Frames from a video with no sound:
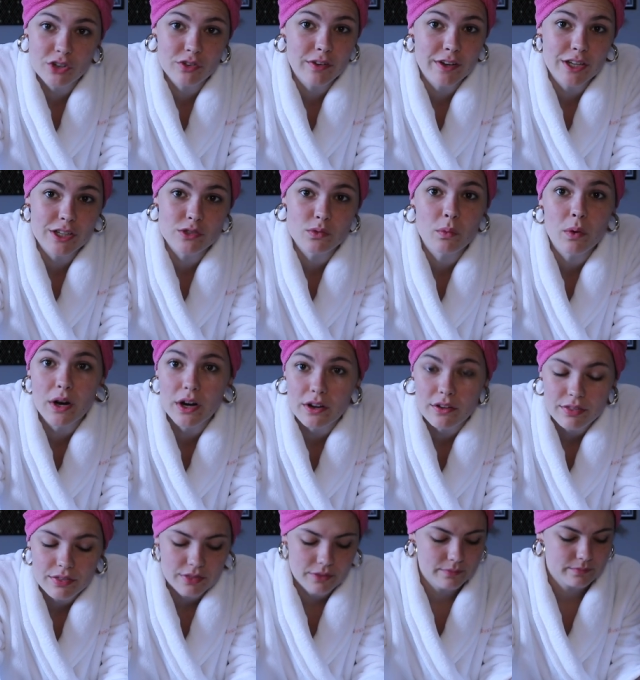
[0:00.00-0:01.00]
your ring is
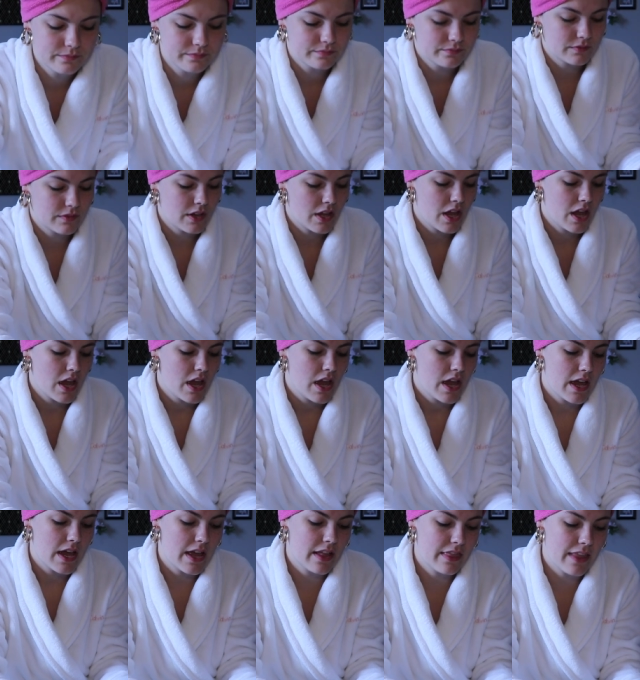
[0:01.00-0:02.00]
worth.
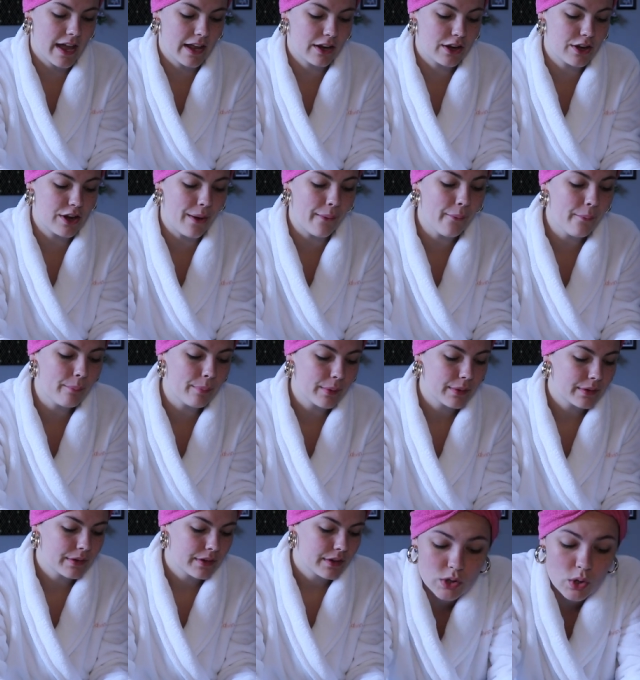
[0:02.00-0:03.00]
And that dope?
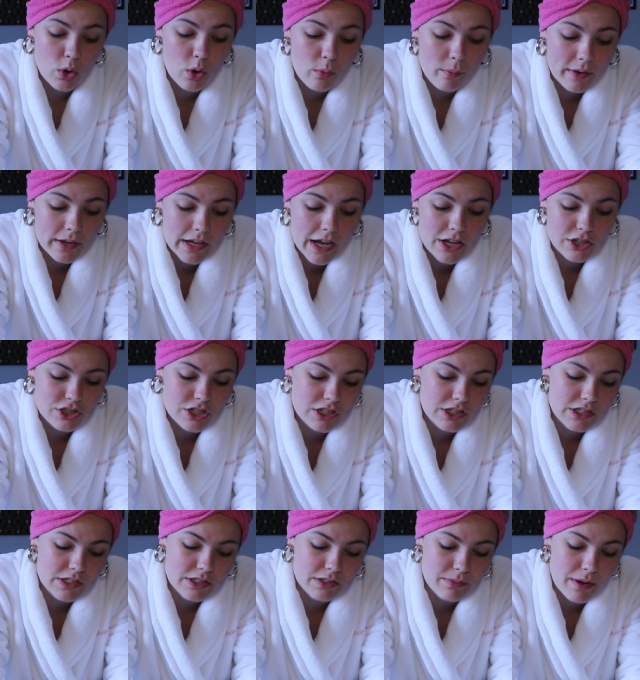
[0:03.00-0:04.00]
Oh my gosh,
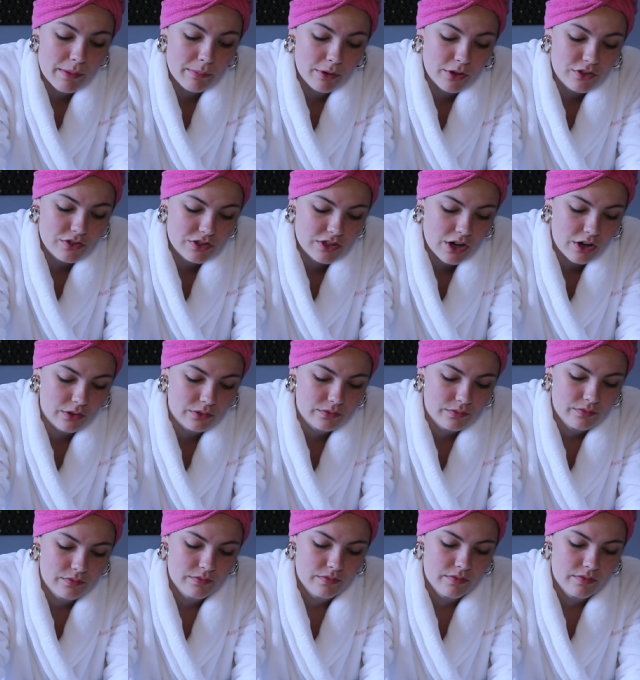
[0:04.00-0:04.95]
this one's my birthstone.